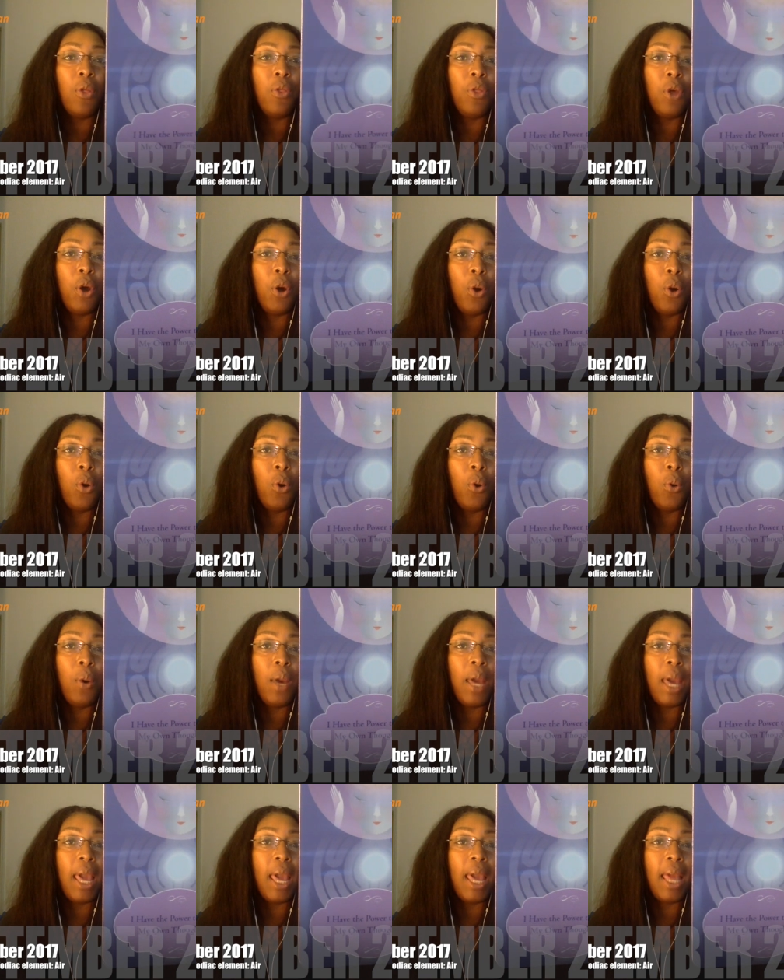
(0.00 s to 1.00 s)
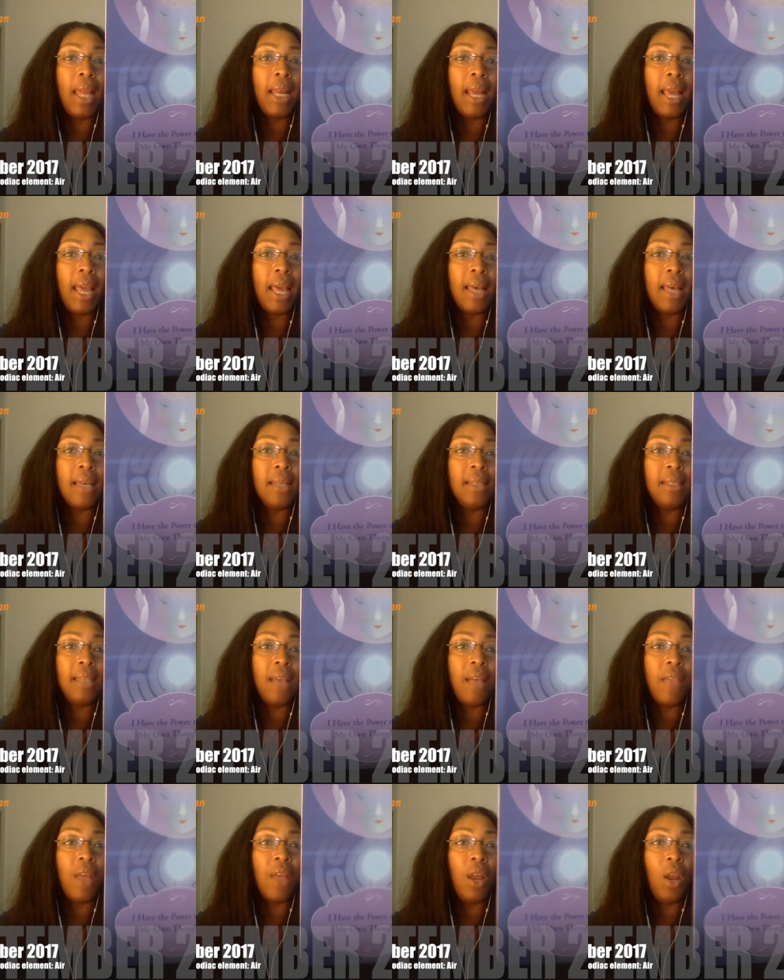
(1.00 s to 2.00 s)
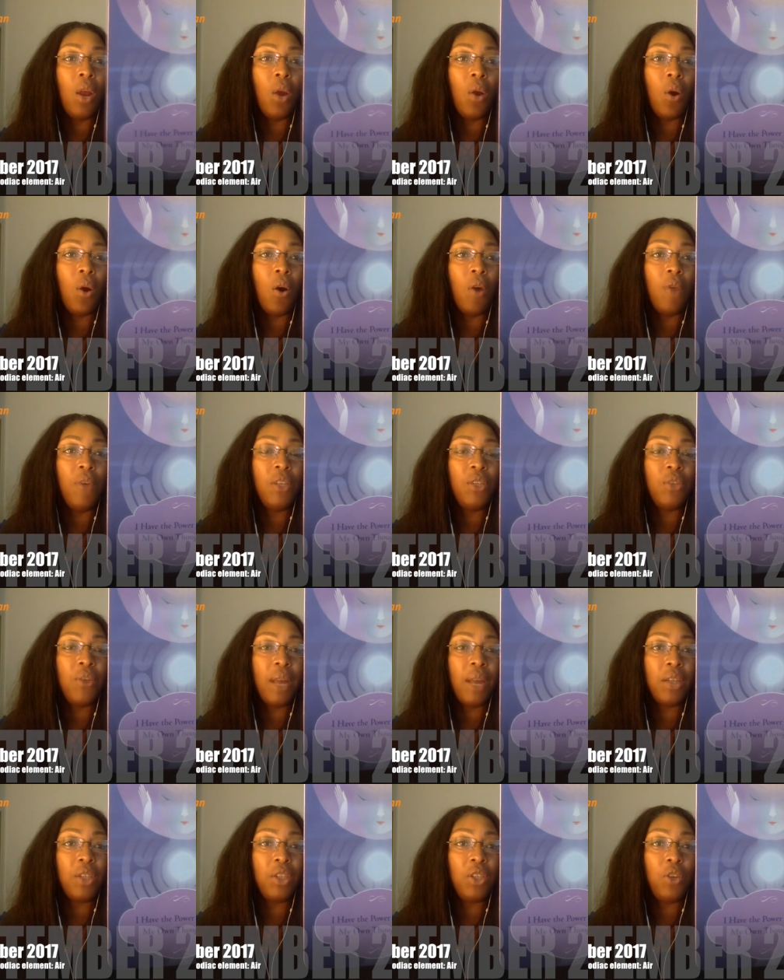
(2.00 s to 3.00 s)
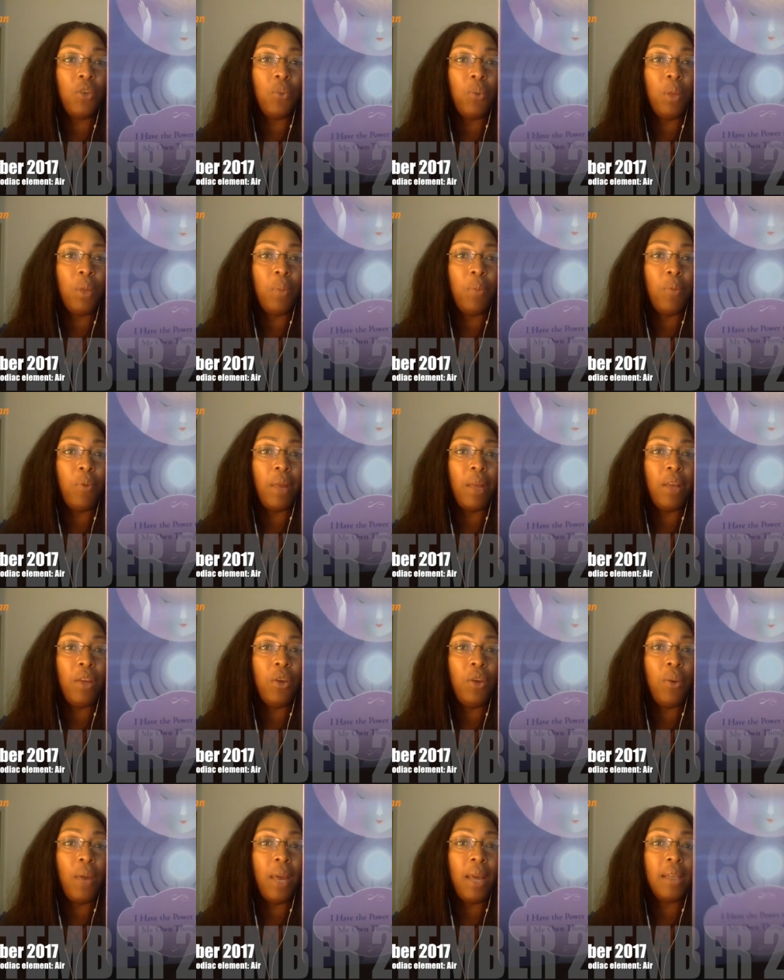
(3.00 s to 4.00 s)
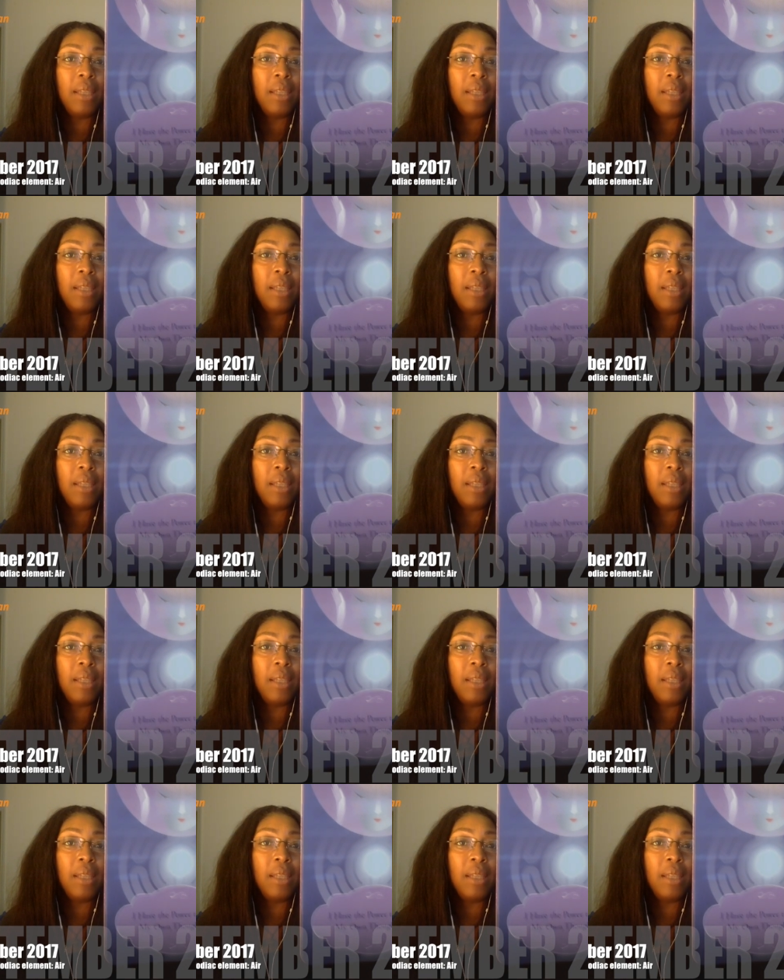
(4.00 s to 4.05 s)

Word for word: though it is the law of attraction, will bring you